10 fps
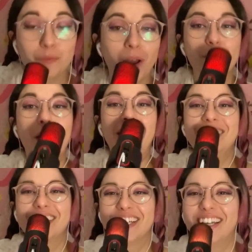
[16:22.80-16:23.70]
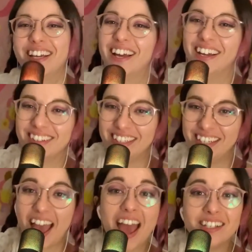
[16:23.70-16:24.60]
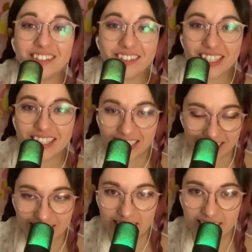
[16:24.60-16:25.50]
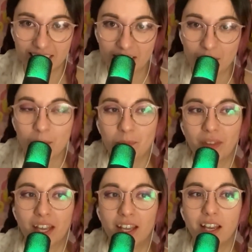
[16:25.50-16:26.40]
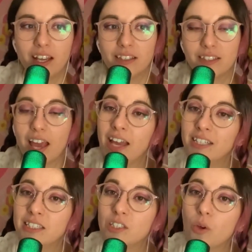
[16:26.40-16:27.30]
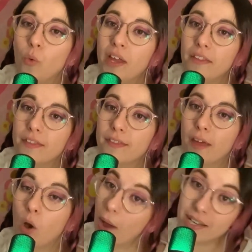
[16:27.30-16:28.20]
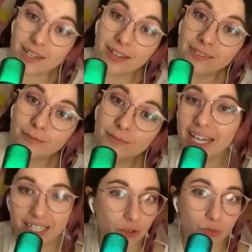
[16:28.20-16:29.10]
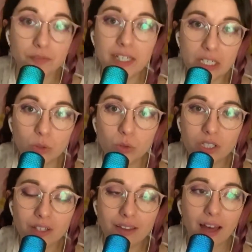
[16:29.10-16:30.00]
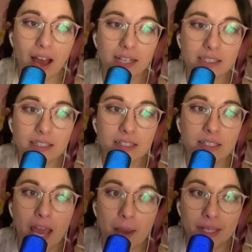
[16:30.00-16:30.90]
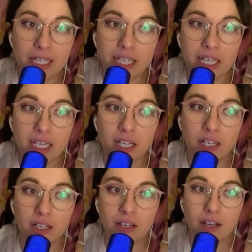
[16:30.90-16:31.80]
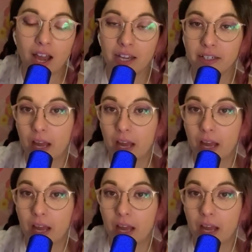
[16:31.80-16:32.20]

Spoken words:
But basically, at the end of the season, it ends with a wedding and it's revealed that Emily and